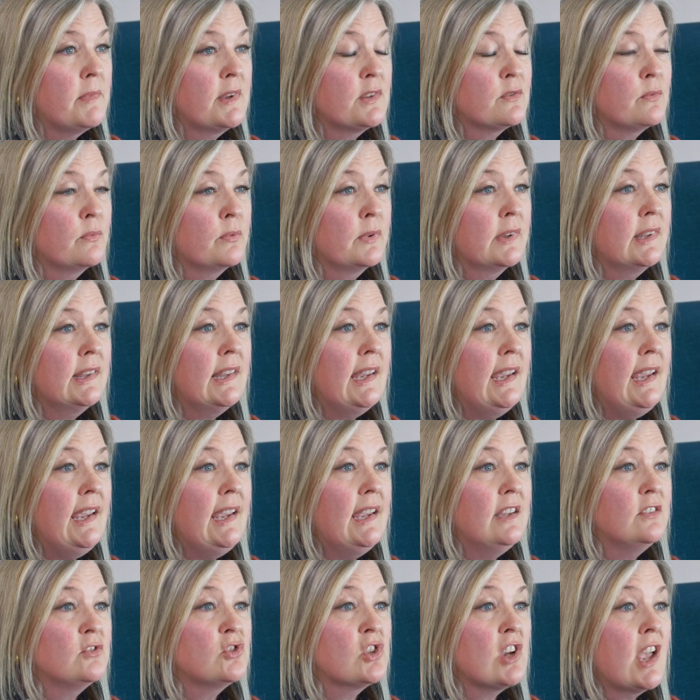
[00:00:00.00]
has
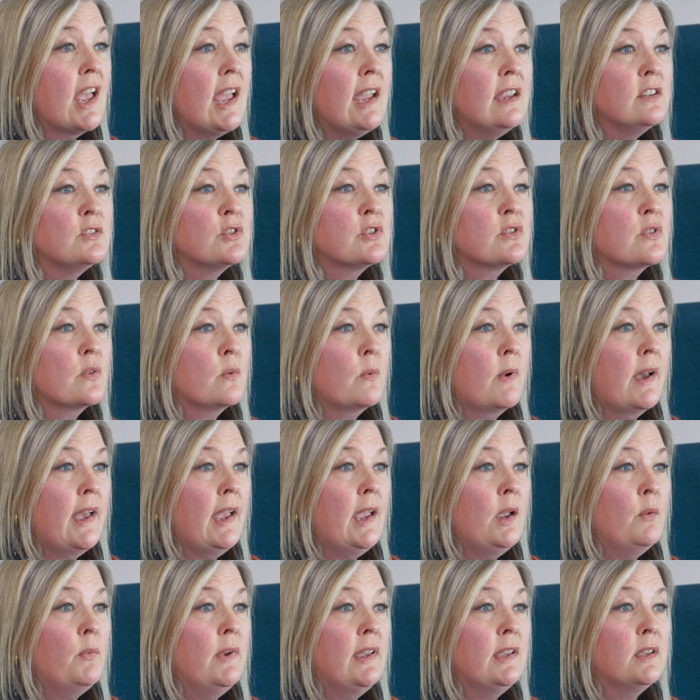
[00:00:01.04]
really changed the
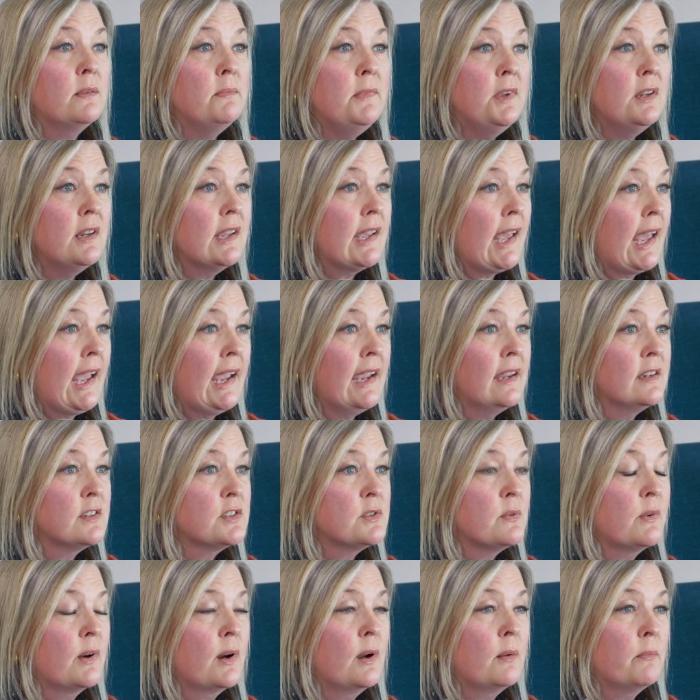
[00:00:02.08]
way we communicate to our